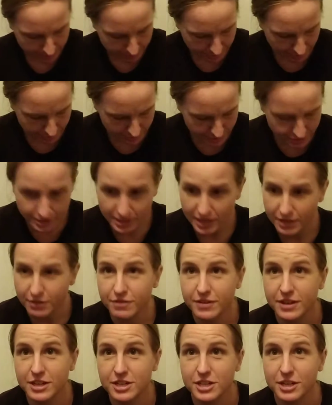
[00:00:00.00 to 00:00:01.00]
I was just kind of
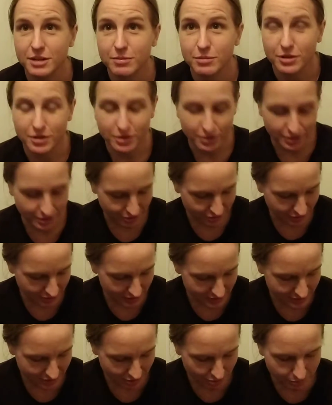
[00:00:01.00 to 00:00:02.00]
finishing up with going through
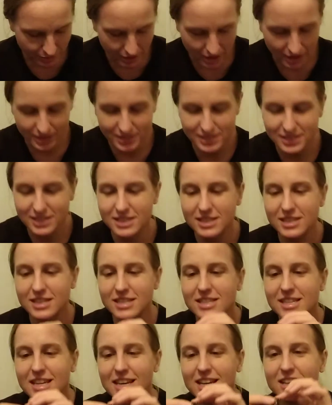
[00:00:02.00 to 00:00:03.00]
this little box. This
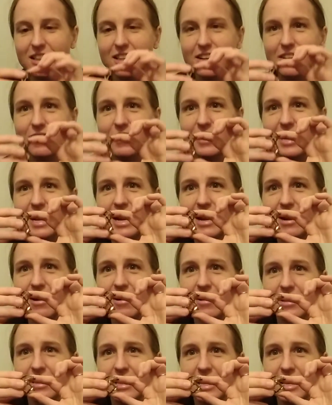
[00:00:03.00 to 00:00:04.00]
is like a little
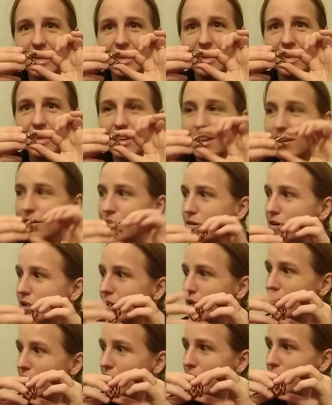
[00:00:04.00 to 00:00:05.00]
hair thing. You'd
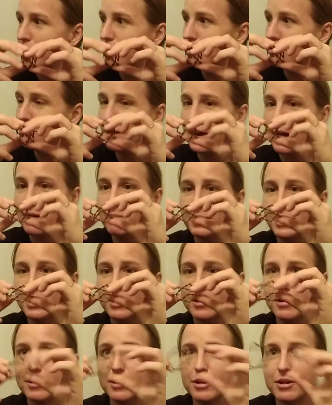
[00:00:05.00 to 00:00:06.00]

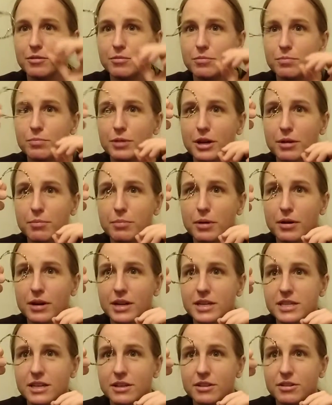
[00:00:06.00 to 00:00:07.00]
put your
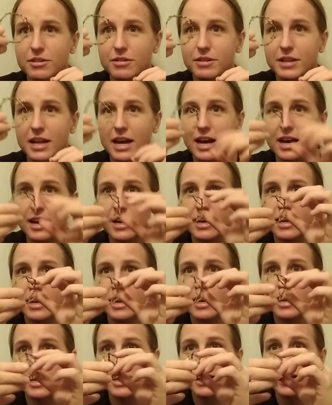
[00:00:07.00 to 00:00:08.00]
ponytail through that
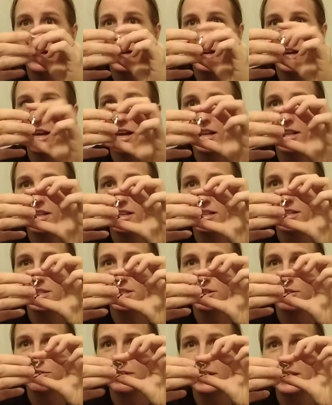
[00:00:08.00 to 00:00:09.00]
and then
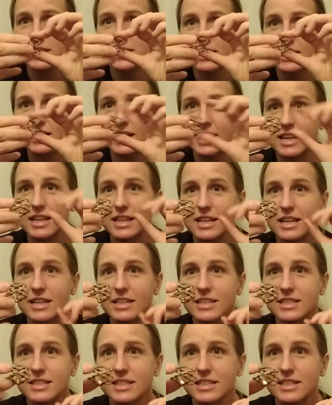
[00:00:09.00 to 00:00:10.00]
squeeze it like
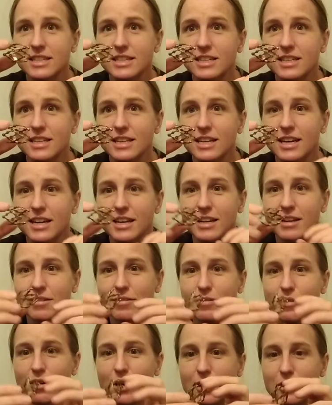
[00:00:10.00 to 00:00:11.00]
this, and it
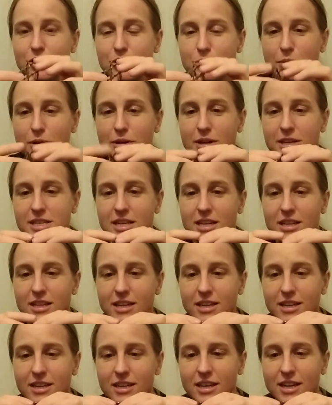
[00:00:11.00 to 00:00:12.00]
held your ponytail
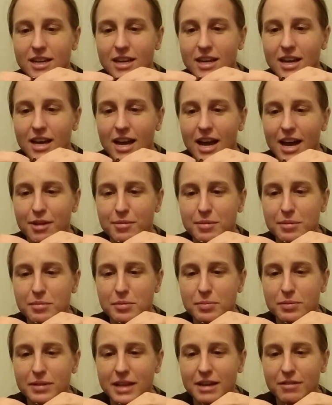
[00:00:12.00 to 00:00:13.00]
in. I
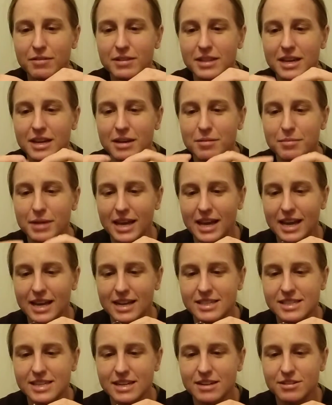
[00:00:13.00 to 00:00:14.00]
remember playing with it at my
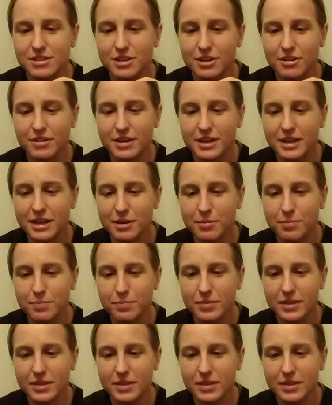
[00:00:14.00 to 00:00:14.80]
aunt's house growing up.